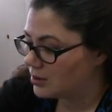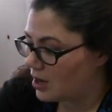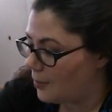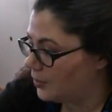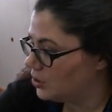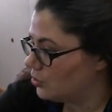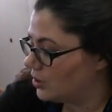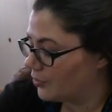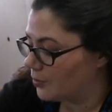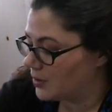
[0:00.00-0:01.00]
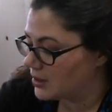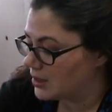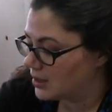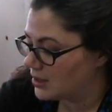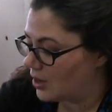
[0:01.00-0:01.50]
couple new different
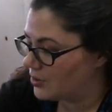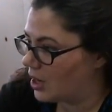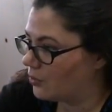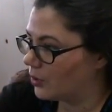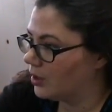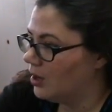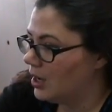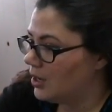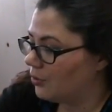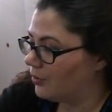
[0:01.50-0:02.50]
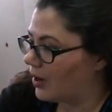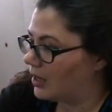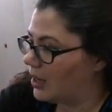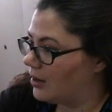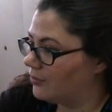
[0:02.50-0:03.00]
businesses downtown where we've got
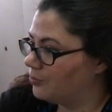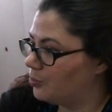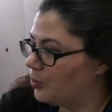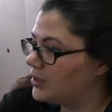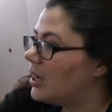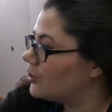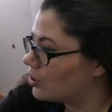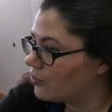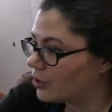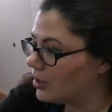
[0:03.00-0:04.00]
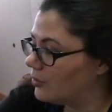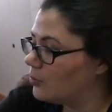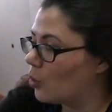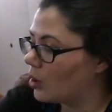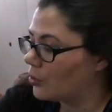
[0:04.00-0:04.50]
a lot of potential for even
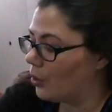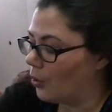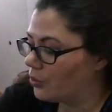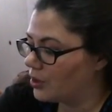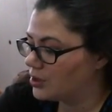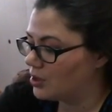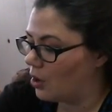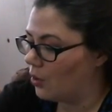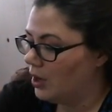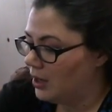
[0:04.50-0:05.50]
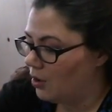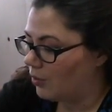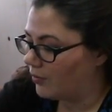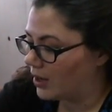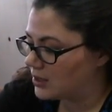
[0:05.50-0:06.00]
more growth. So
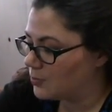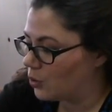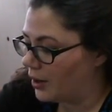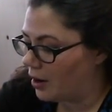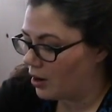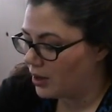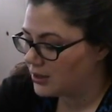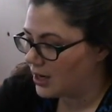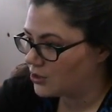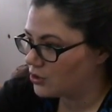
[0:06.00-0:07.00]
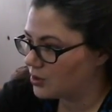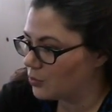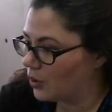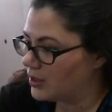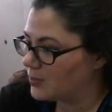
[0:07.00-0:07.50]
we've got some great architecture,
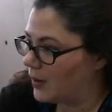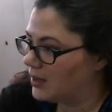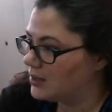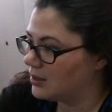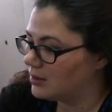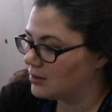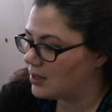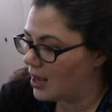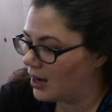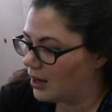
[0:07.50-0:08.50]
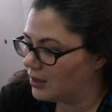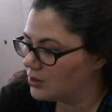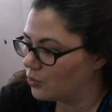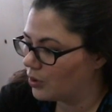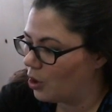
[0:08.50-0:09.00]
some great spaces,
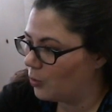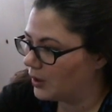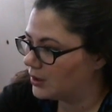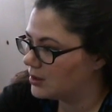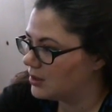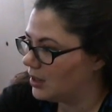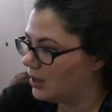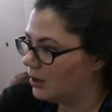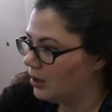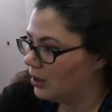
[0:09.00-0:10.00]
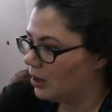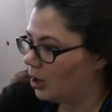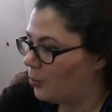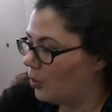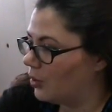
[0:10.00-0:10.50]
and we're hoping to see
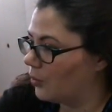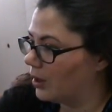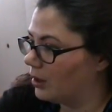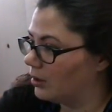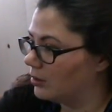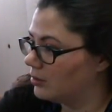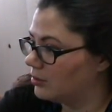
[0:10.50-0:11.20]
a point where